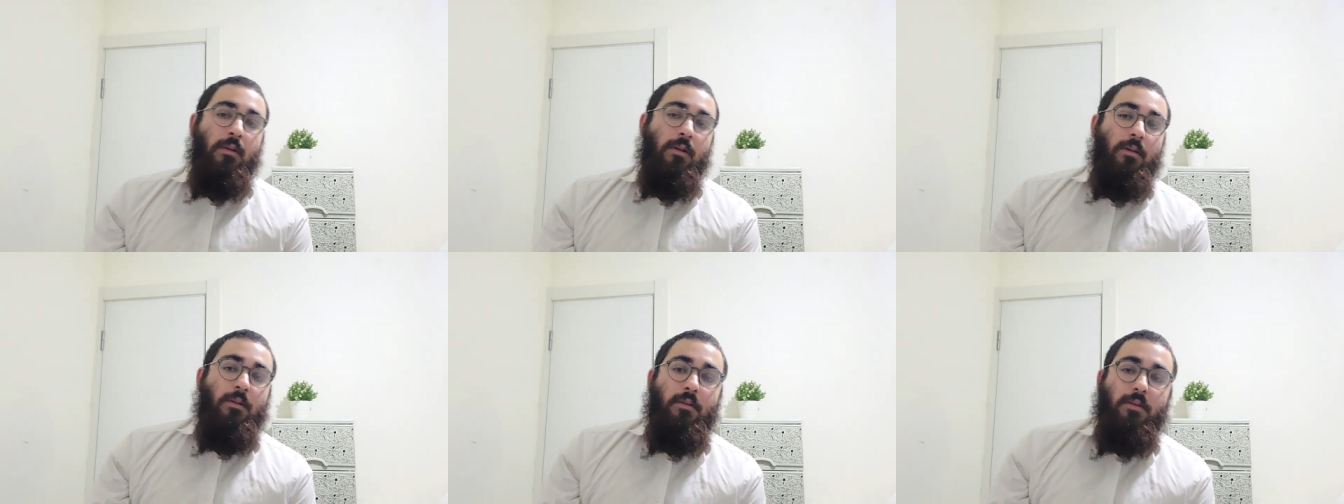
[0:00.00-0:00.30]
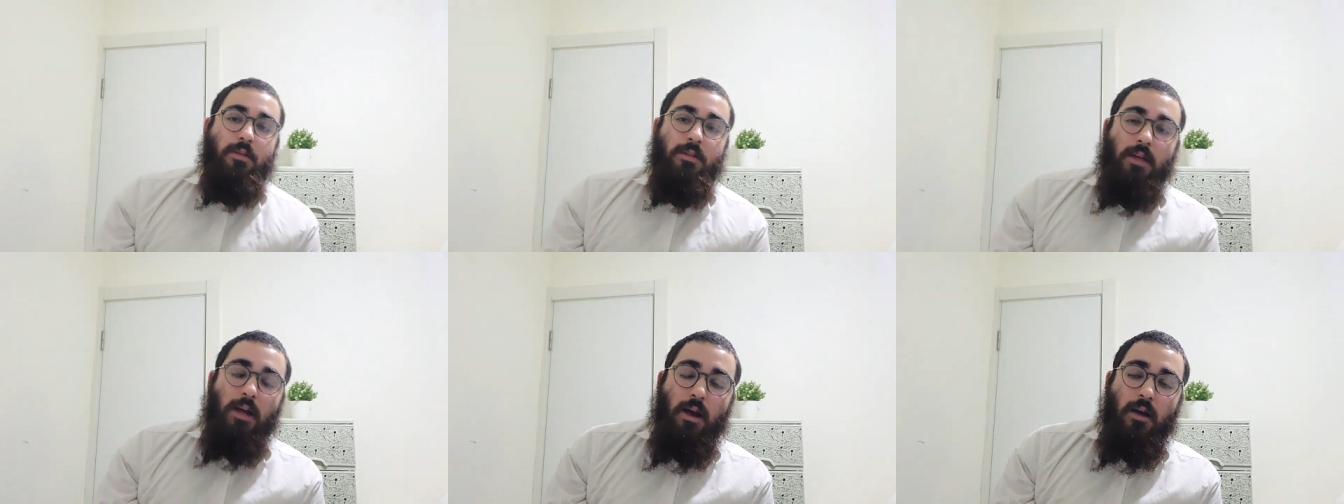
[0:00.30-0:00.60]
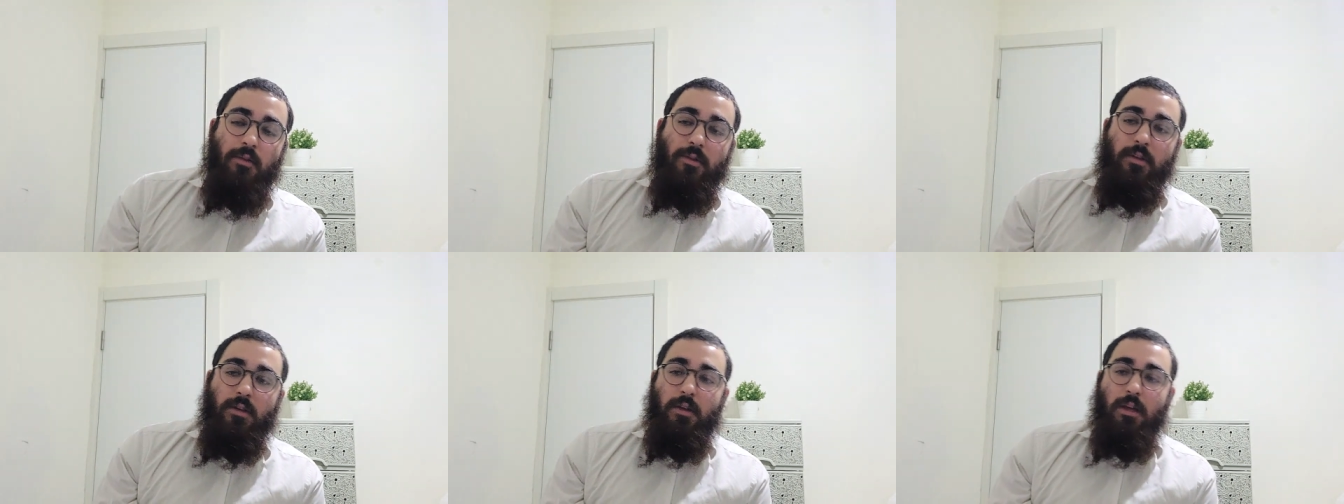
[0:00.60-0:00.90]
in the
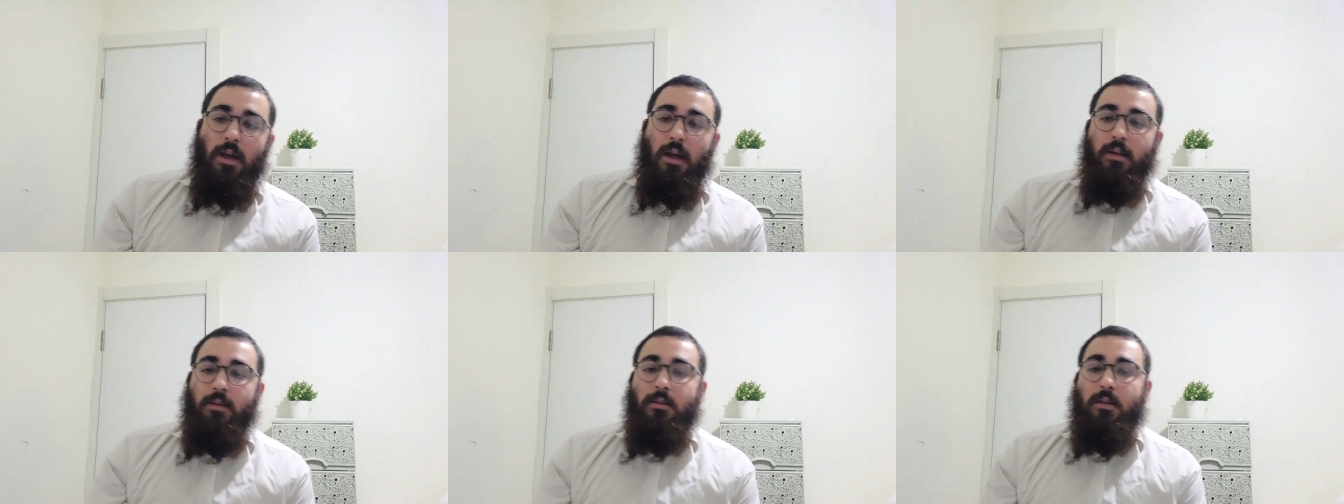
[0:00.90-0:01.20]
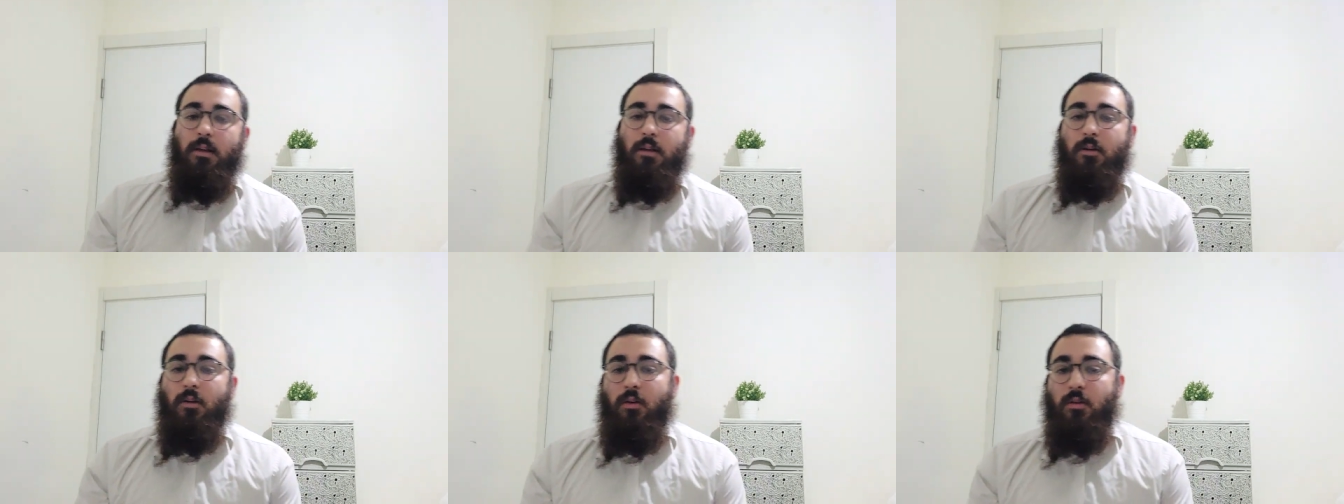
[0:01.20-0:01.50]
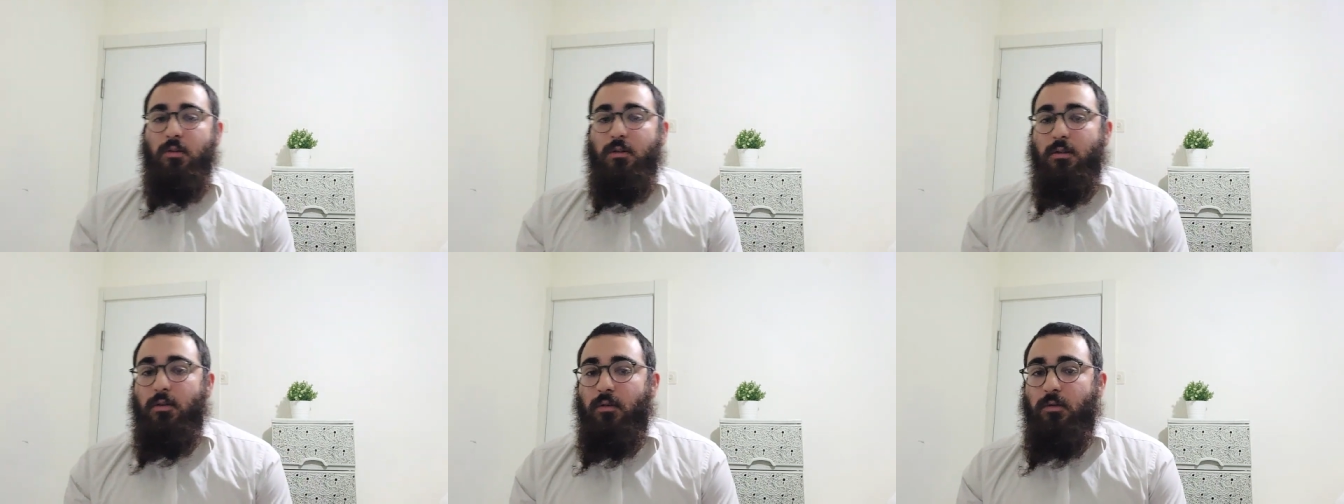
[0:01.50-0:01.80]
south, in Gaza, and
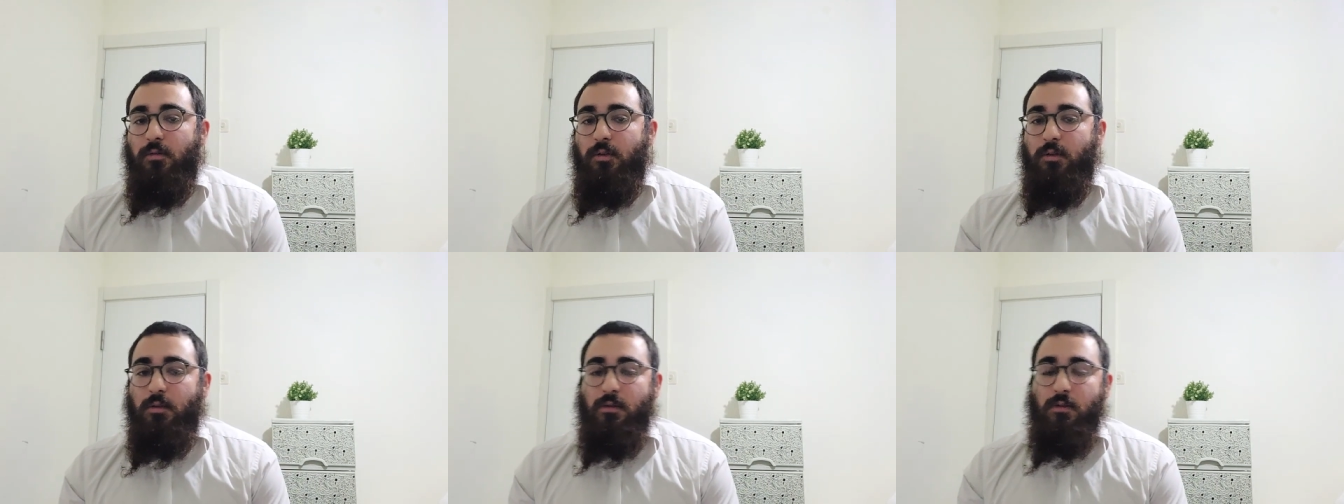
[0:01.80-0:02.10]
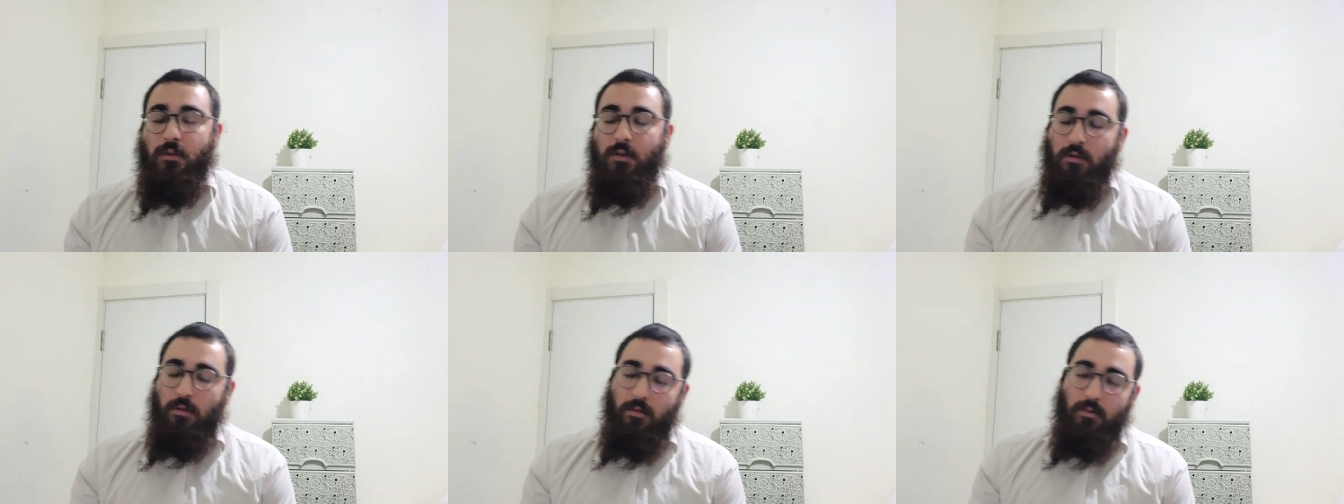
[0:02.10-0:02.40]
also there's